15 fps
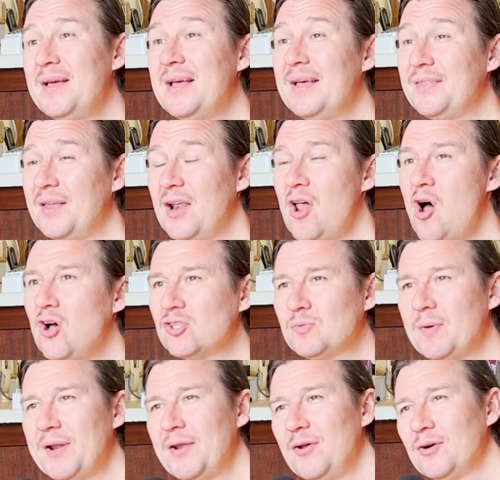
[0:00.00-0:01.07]
The last
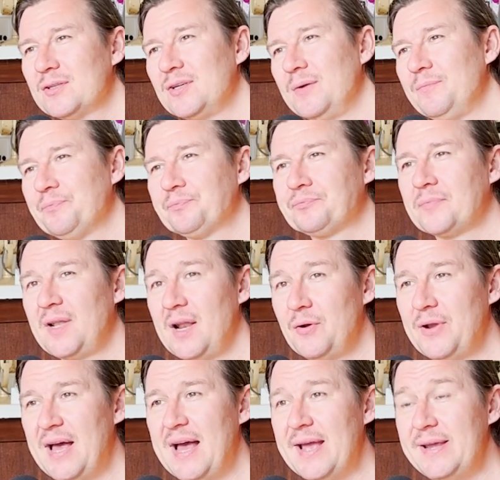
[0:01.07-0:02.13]
one I knocked on, the
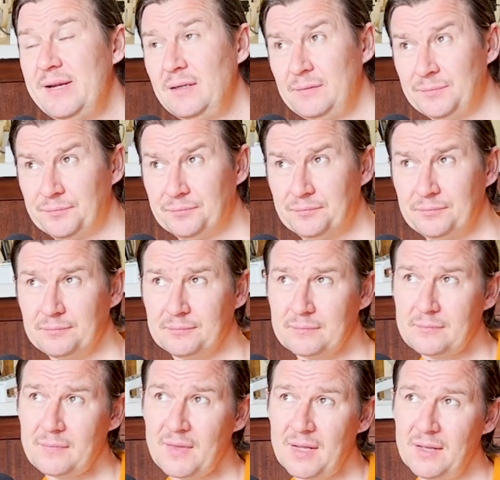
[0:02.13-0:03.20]
load of hay,
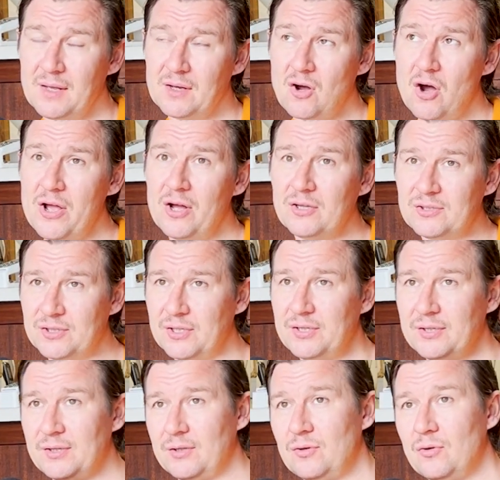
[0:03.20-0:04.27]
a guy answered
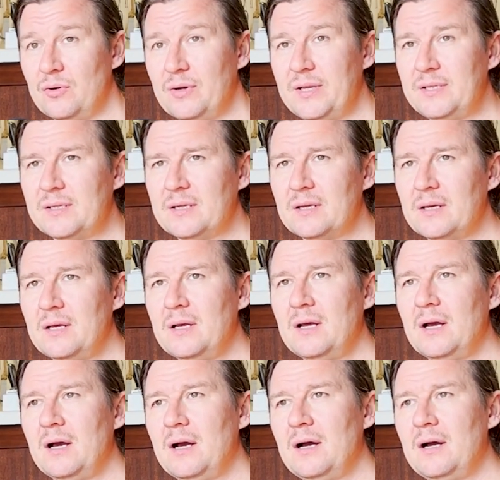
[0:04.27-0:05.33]
the door, and he said,
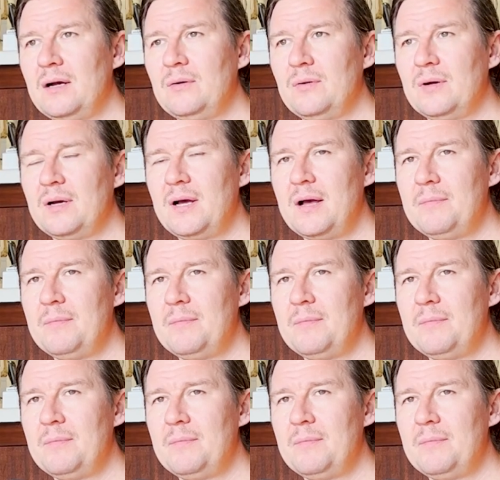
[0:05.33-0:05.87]
hello.